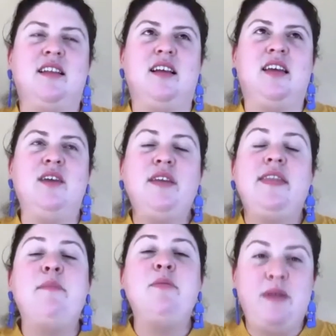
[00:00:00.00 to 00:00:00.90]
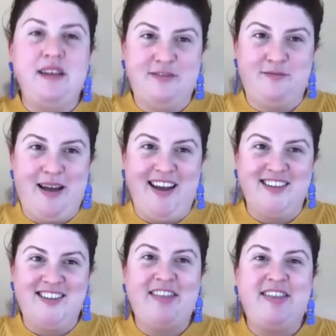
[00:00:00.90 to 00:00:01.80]
giving them the peace of mind
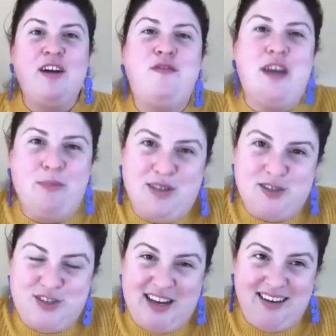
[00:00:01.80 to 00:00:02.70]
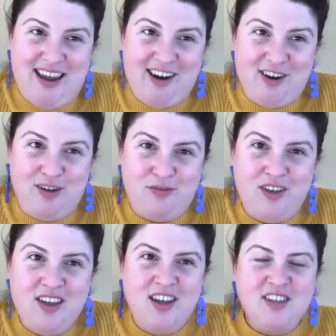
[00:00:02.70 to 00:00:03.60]
that their families are taken care of.
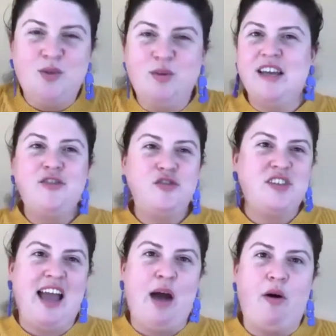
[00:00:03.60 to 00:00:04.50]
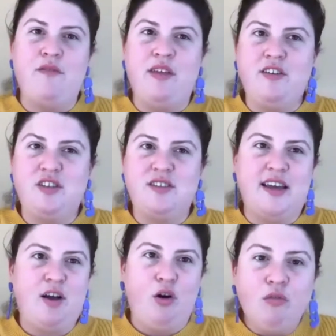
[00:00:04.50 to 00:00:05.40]
So it's interesting how our villages
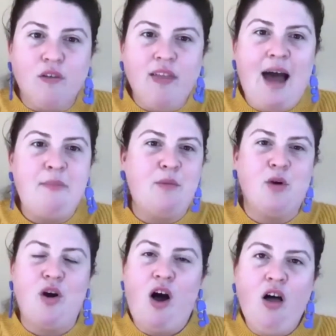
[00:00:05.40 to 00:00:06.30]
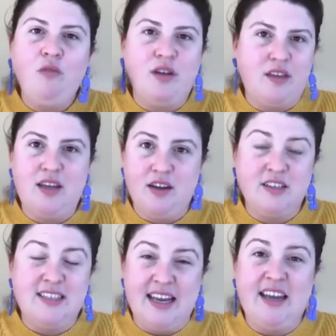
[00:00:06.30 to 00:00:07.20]
overlap, and we're all really here to
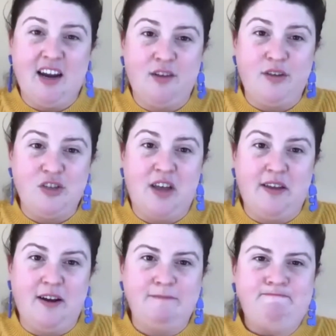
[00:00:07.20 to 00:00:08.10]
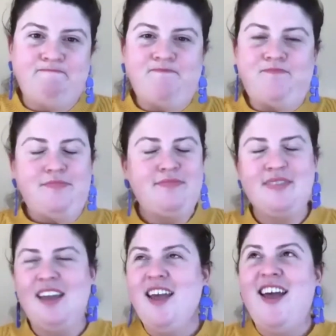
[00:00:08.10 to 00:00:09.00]
take care of each other.
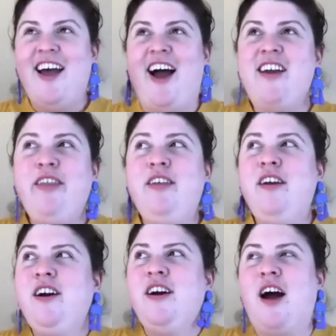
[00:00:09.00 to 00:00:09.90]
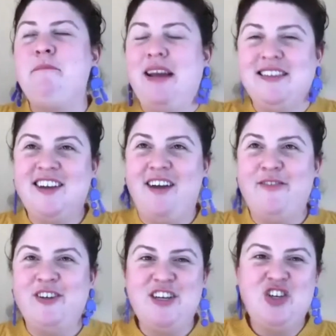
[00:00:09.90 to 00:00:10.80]
Another amazing
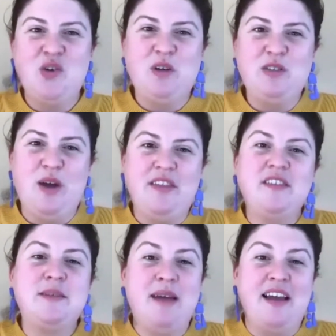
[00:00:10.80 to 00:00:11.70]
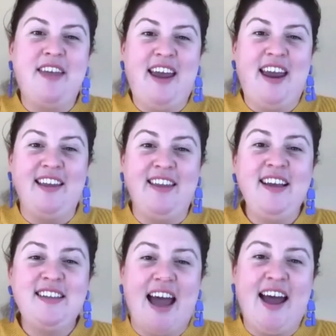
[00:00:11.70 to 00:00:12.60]
conversation was with Samantha
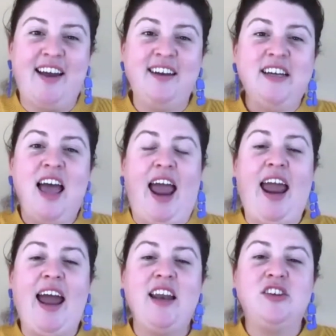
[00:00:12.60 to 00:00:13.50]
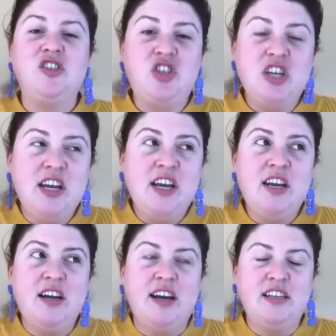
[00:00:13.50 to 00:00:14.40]
Hagen-Lingdad, and she
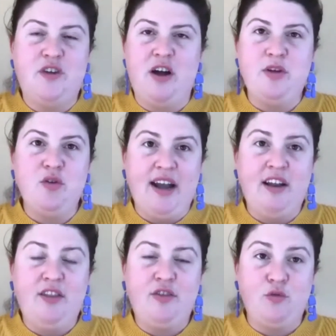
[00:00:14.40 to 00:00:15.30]
is from United Through